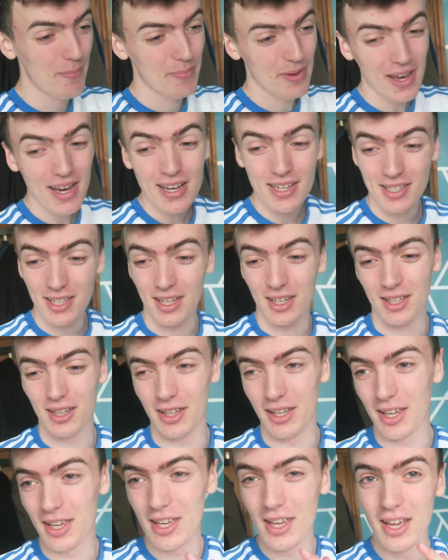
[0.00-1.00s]

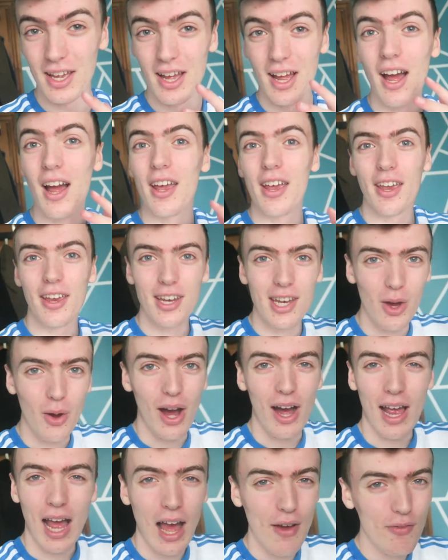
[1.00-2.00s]
Basically, you know,
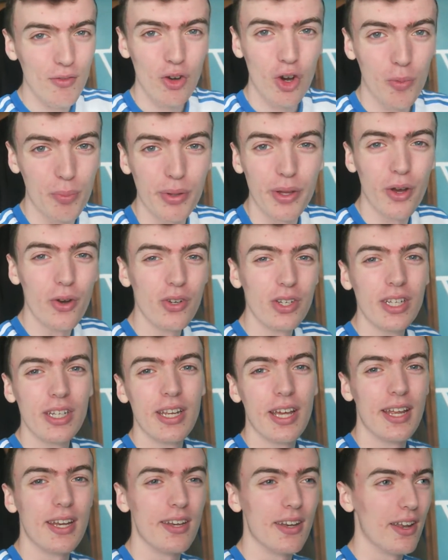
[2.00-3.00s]
I haven't
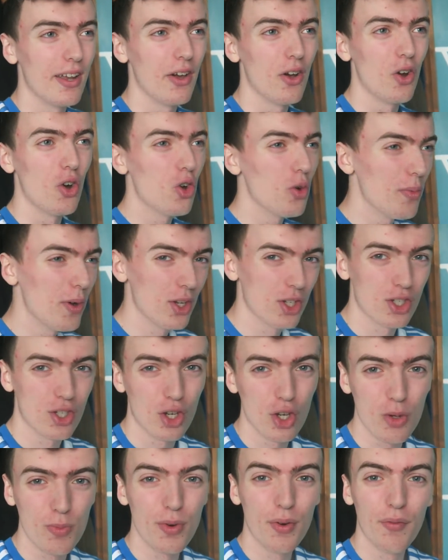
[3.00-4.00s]
uploaded in almost
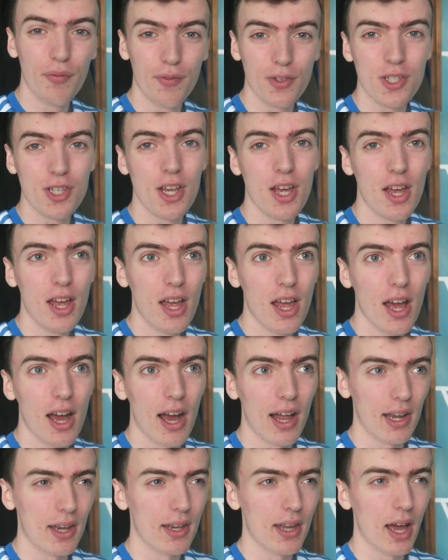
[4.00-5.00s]
2 months
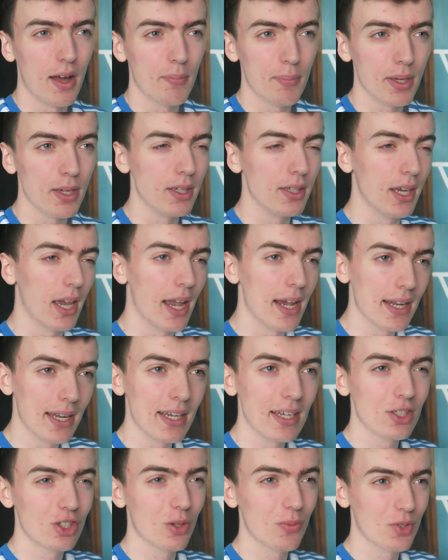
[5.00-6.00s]
and I've been
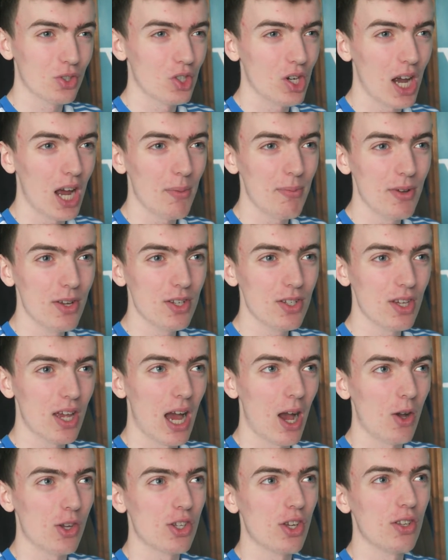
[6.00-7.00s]
gaining subscribers.
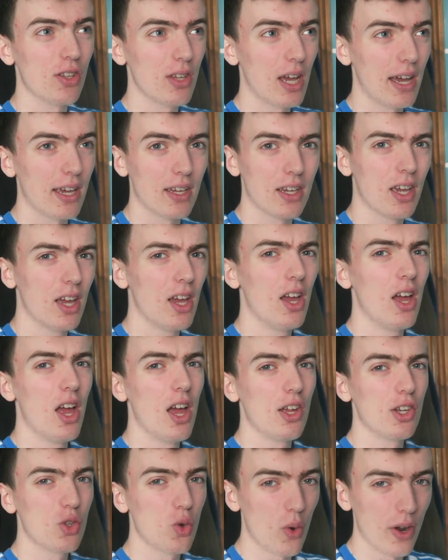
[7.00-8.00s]
I was on like
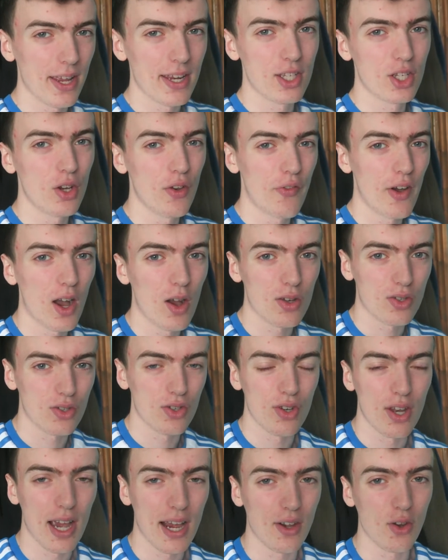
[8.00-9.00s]

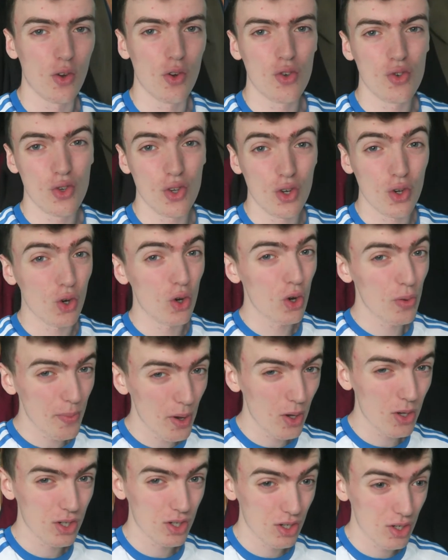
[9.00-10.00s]
22,900
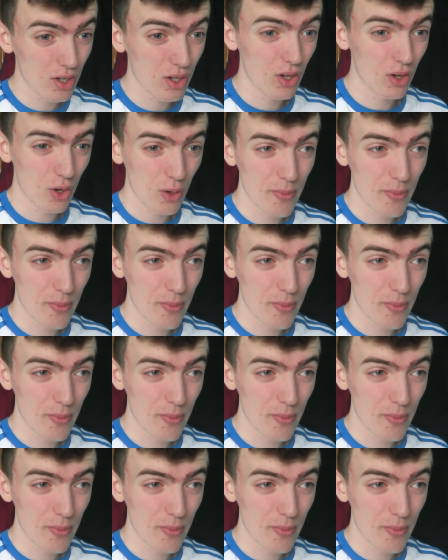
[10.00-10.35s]
almost